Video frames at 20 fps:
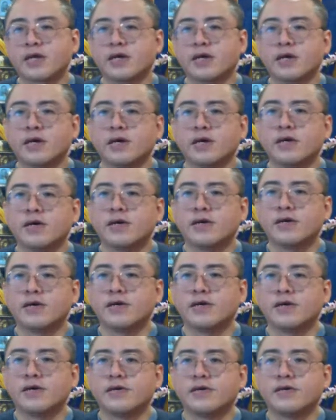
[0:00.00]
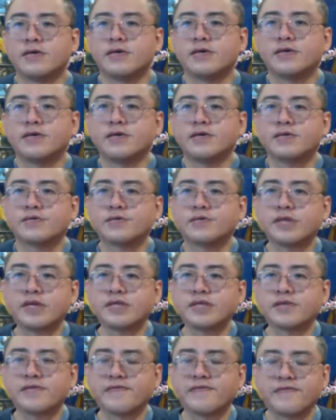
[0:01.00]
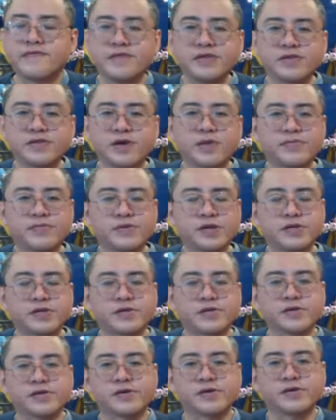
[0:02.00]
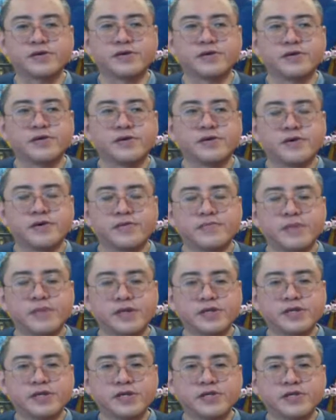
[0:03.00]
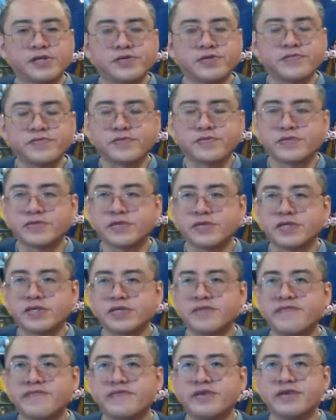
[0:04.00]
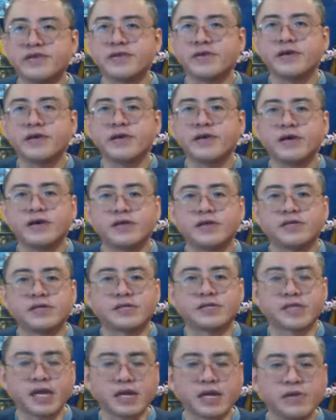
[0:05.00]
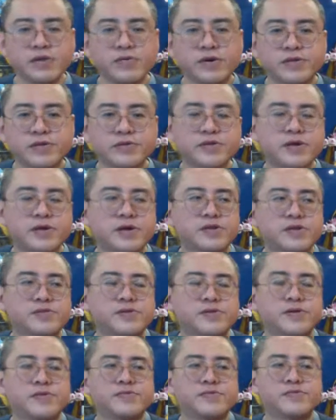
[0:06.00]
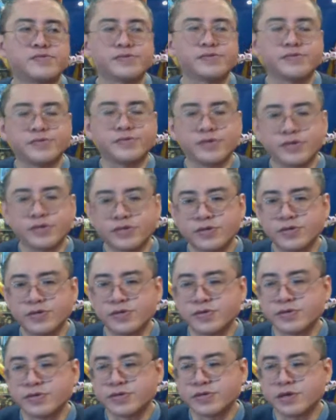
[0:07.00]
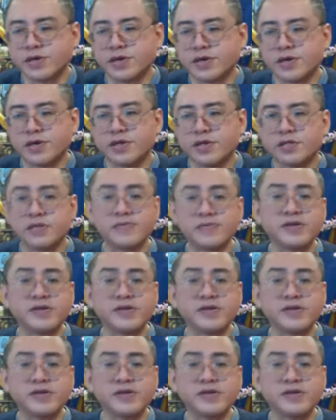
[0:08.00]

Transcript: So that is the first object of meditation for this evening. The second one I thought to introduce a little bit